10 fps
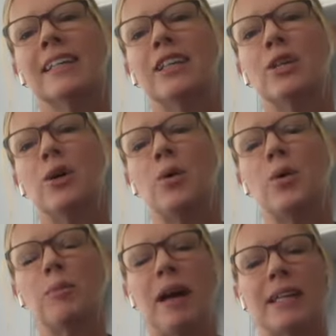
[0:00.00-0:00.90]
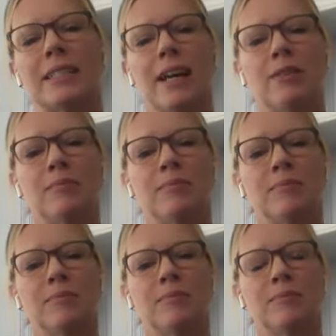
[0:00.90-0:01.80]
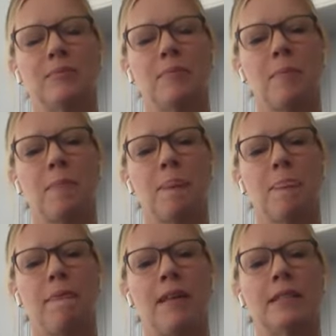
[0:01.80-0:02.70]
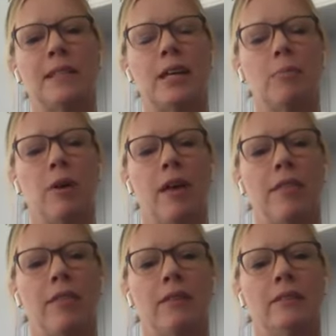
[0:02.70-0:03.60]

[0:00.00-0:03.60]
Lower back down. Take a breath.